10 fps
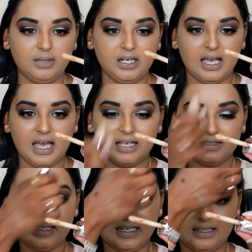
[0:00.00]
It
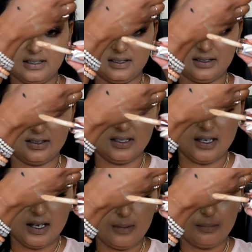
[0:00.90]
has like this
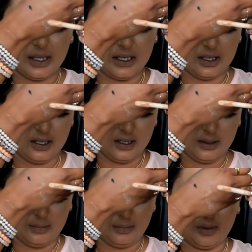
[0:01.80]
big
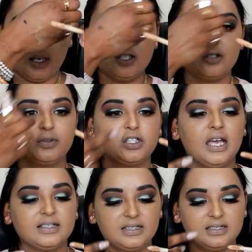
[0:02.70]
brush which
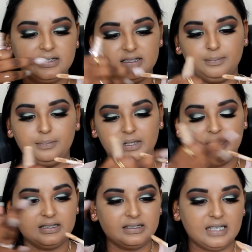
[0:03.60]
has the dip
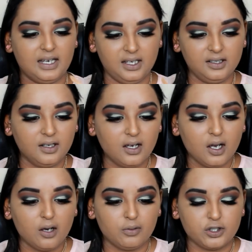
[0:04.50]
inside
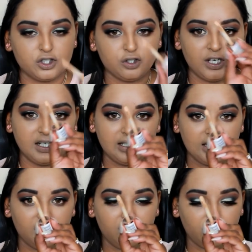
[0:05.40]
which you can
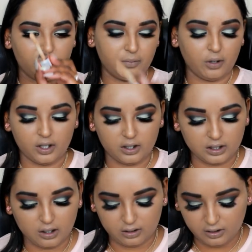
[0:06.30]
get a lot of product
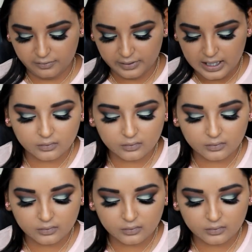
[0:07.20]
out of.